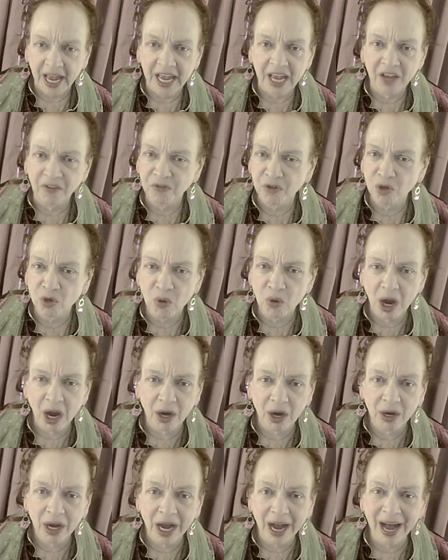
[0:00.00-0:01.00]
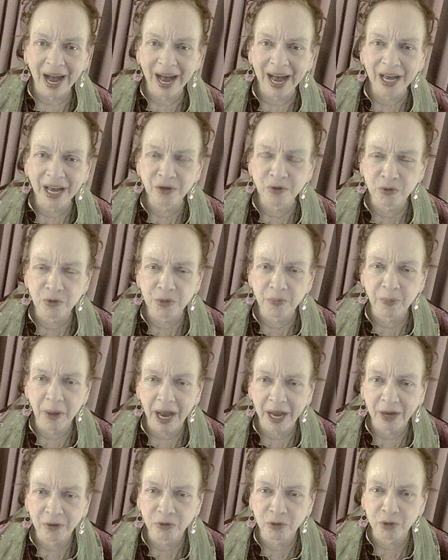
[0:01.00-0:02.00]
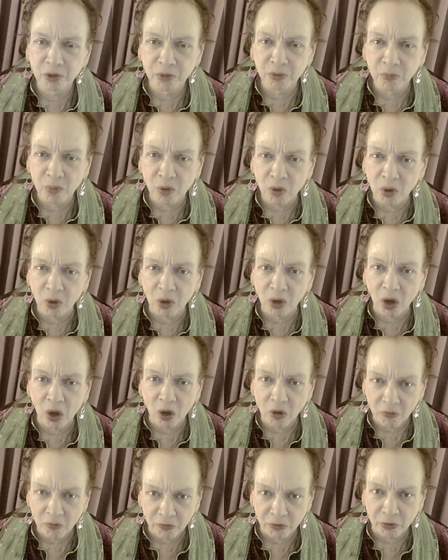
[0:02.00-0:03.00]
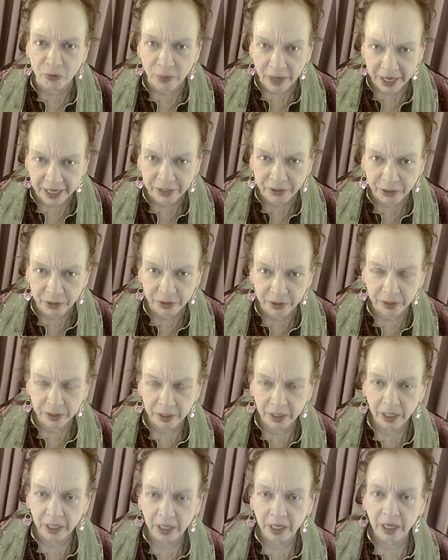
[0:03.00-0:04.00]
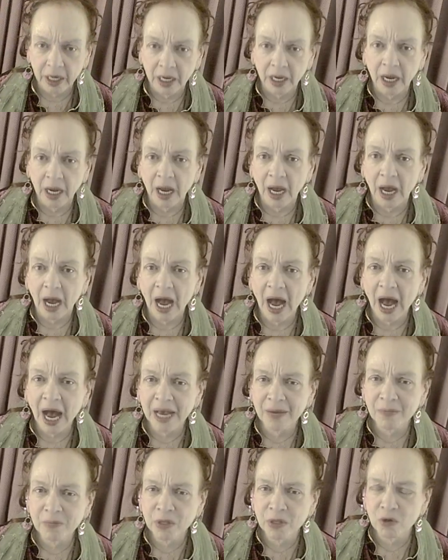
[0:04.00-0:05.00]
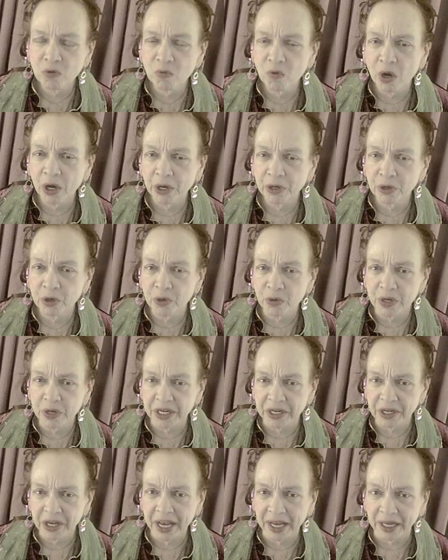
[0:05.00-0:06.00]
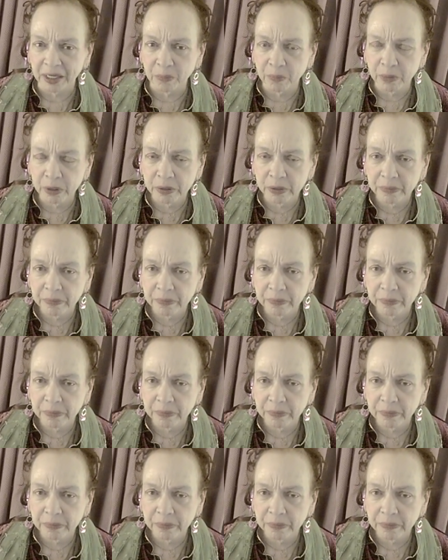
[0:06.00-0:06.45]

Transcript: if you are 100 pounds or more overweight, I'm the one who can help.